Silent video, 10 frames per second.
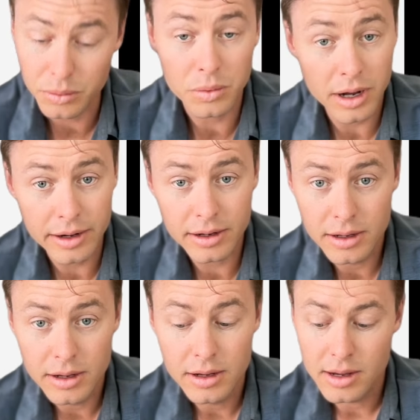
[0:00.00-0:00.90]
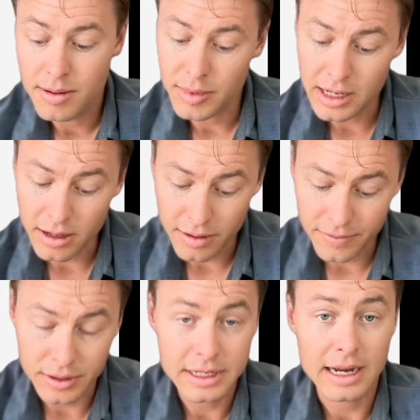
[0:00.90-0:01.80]
1, meaning our
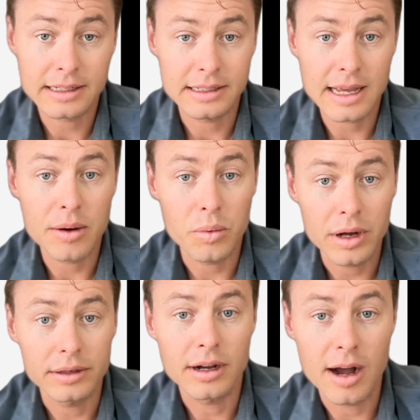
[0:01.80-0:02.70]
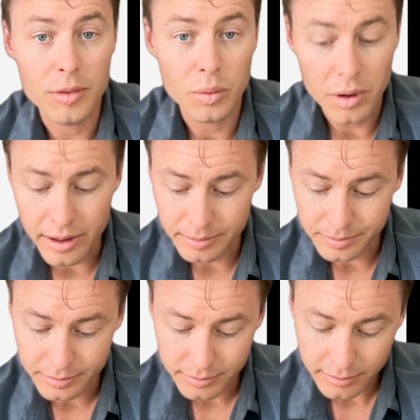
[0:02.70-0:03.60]
vertex is at 1, comma 1.
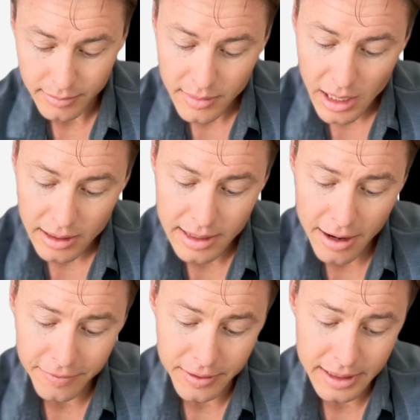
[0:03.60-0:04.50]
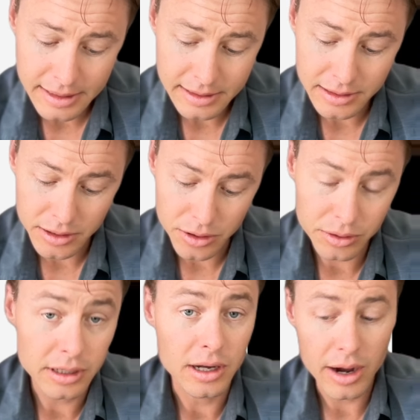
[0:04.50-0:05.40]
Now for this, you
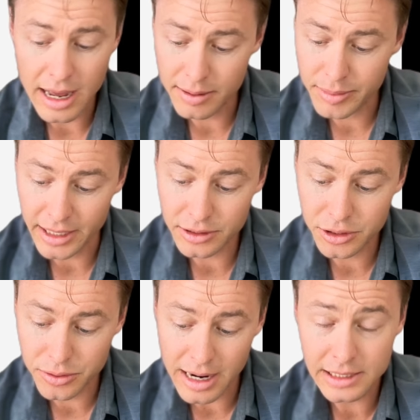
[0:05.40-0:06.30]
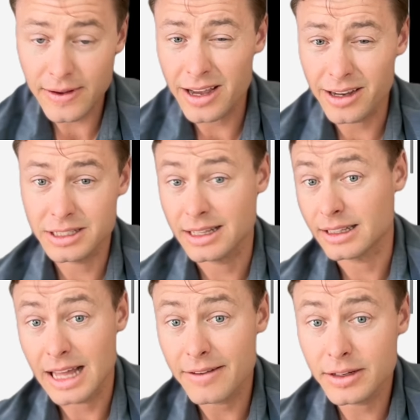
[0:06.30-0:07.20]
can go ahead and pick 2 x values to the
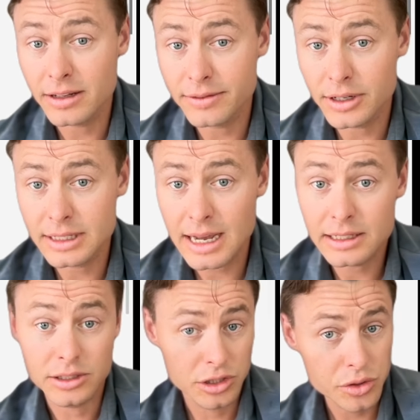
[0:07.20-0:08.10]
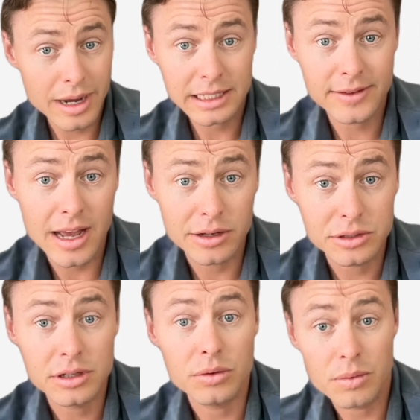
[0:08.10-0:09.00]
left of the vertex and 2 x values
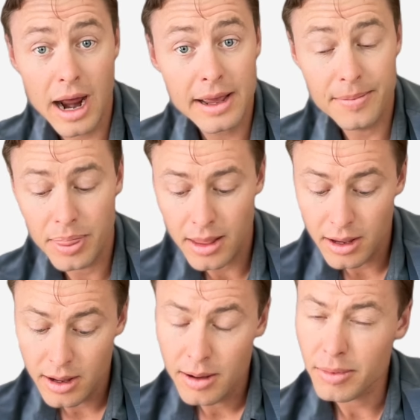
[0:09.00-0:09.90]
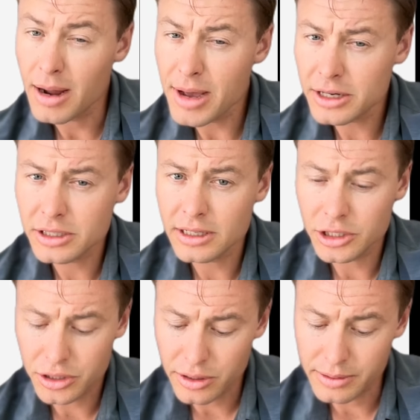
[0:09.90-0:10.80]
to the right. But I'm actually going to
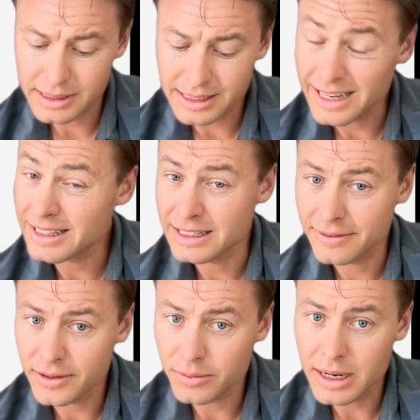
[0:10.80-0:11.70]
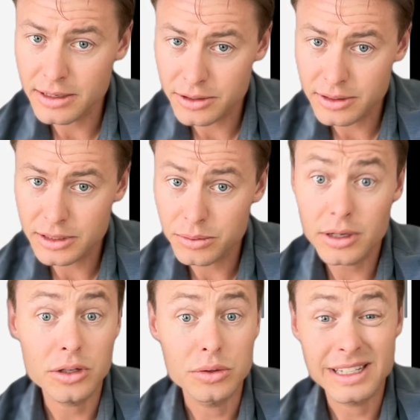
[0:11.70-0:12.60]
show you a slightly different way to do this
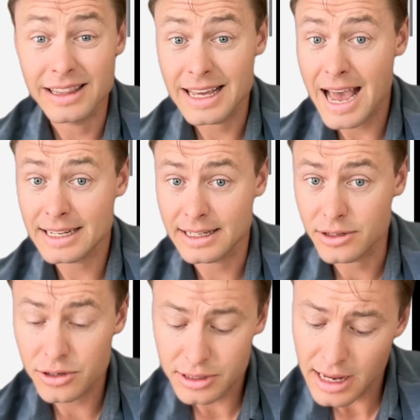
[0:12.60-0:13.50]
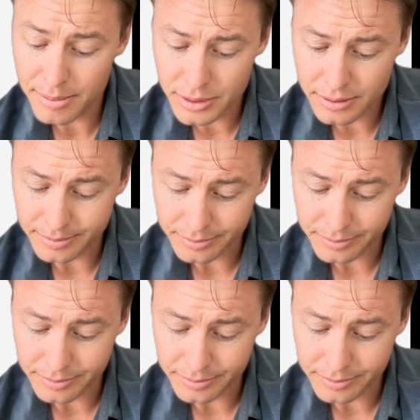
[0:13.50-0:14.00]
one using the x-intercepts.